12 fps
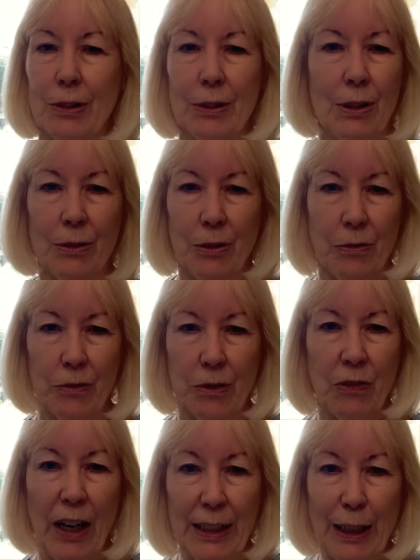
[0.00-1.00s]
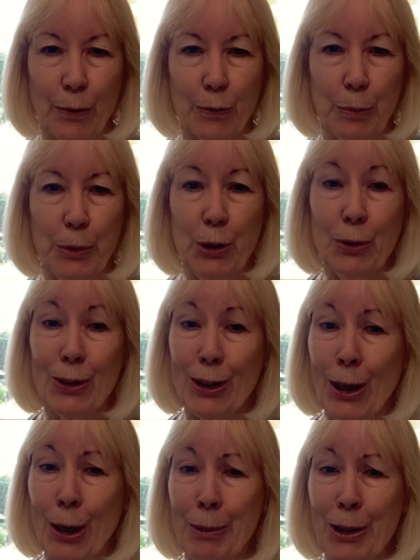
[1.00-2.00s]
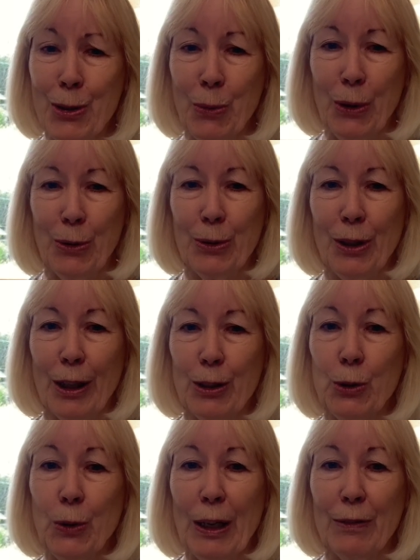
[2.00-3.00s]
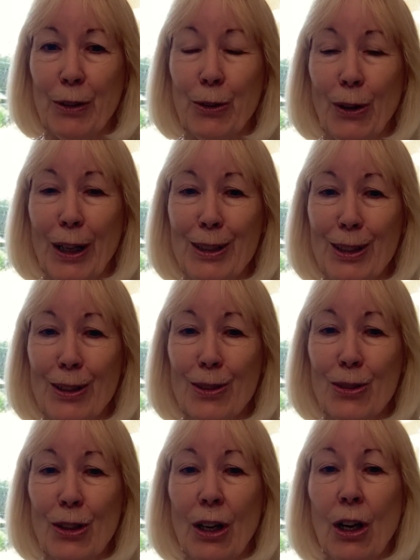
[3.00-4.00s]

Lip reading: to find out from you in the comments whether or not you have other ideas